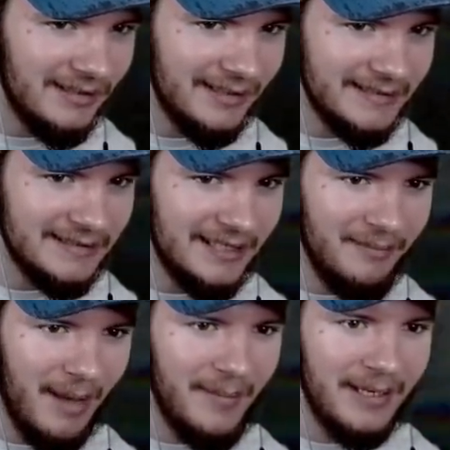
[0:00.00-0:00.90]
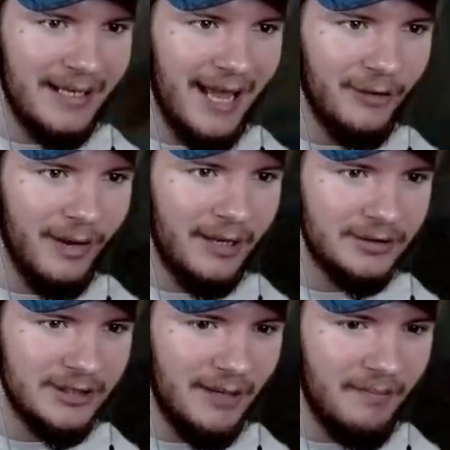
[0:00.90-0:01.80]
Let's see. Maybe Gatorade or
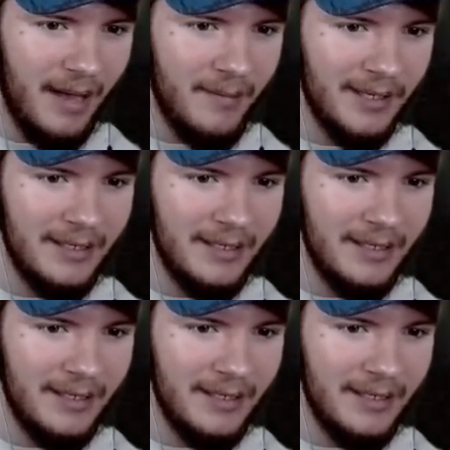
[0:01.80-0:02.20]
something. Maybe a